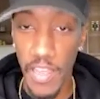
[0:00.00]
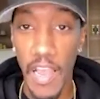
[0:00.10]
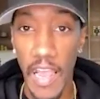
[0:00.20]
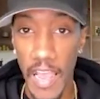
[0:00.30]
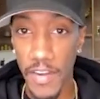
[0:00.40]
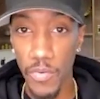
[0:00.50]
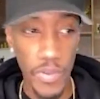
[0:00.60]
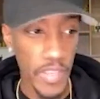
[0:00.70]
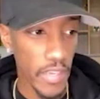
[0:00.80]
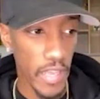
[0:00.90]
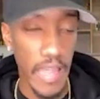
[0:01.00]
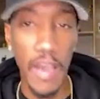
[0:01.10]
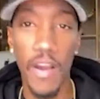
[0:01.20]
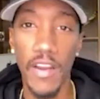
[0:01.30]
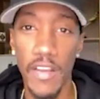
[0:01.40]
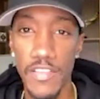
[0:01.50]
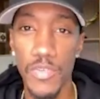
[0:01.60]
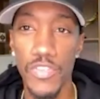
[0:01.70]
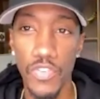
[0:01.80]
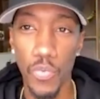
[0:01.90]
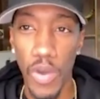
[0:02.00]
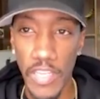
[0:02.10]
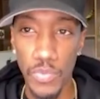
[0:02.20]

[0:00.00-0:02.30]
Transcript: How do we allow our customers to watch